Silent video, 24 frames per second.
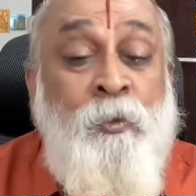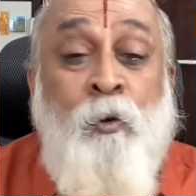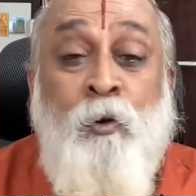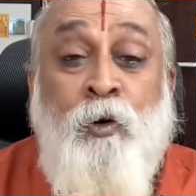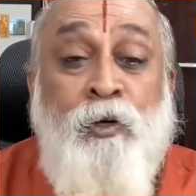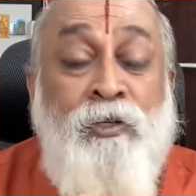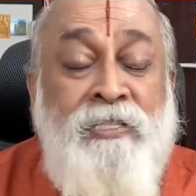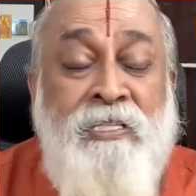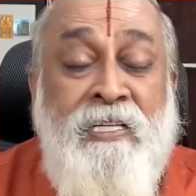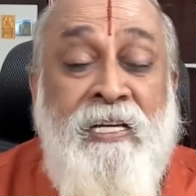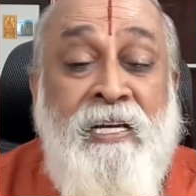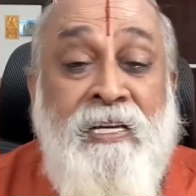
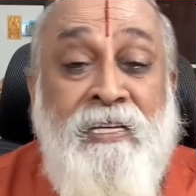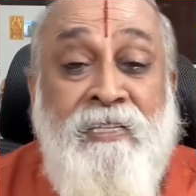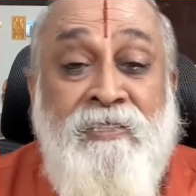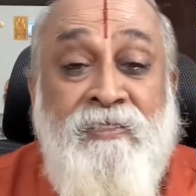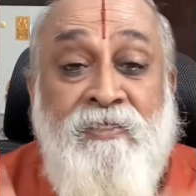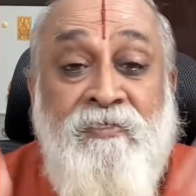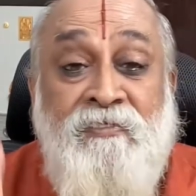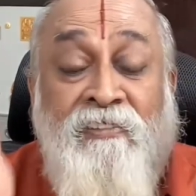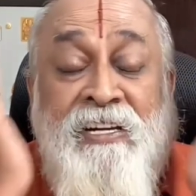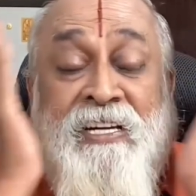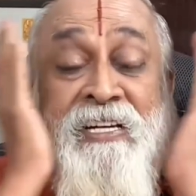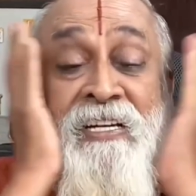those
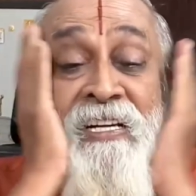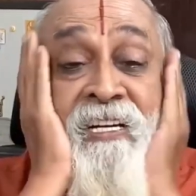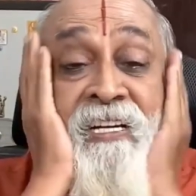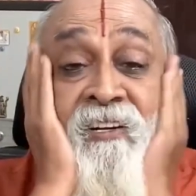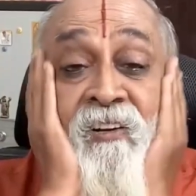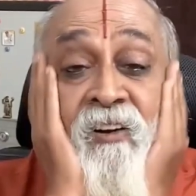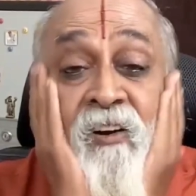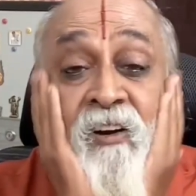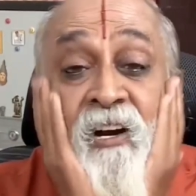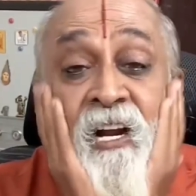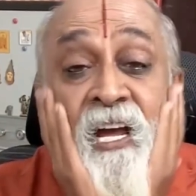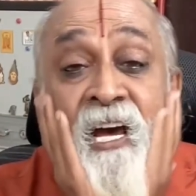days we
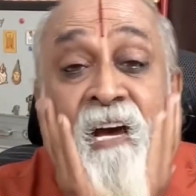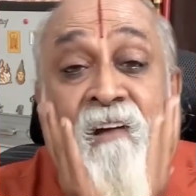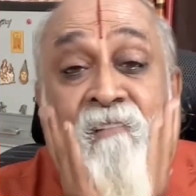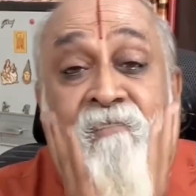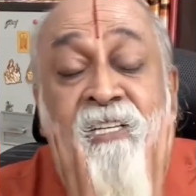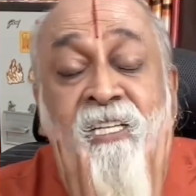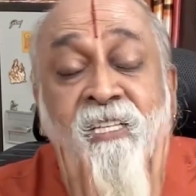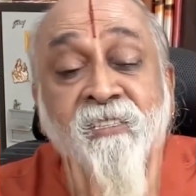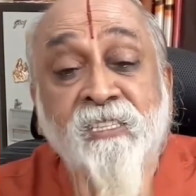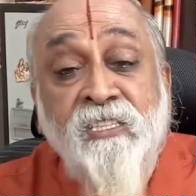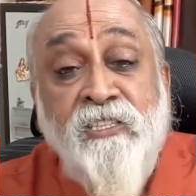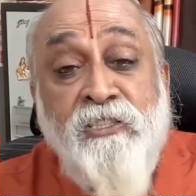did not
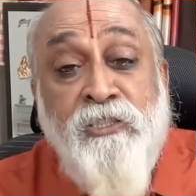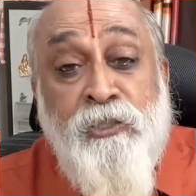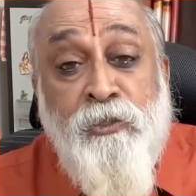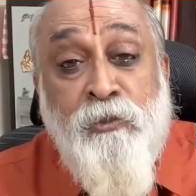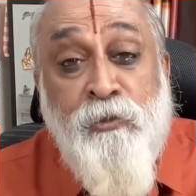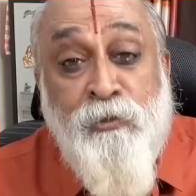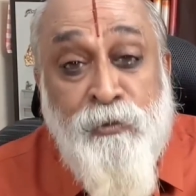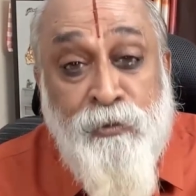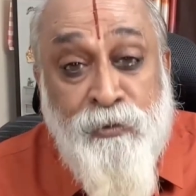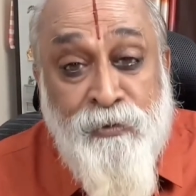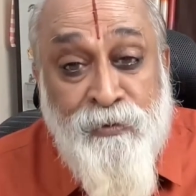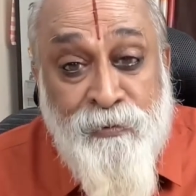have these
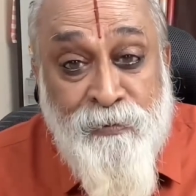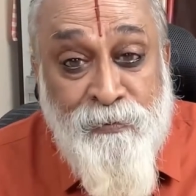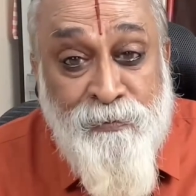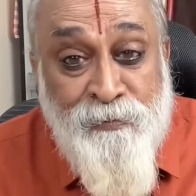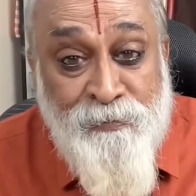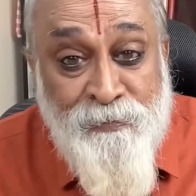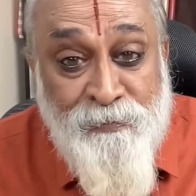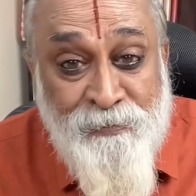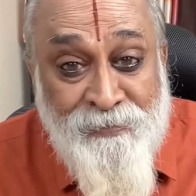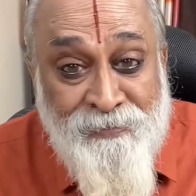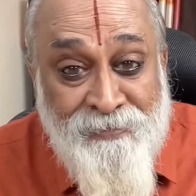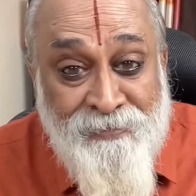issues.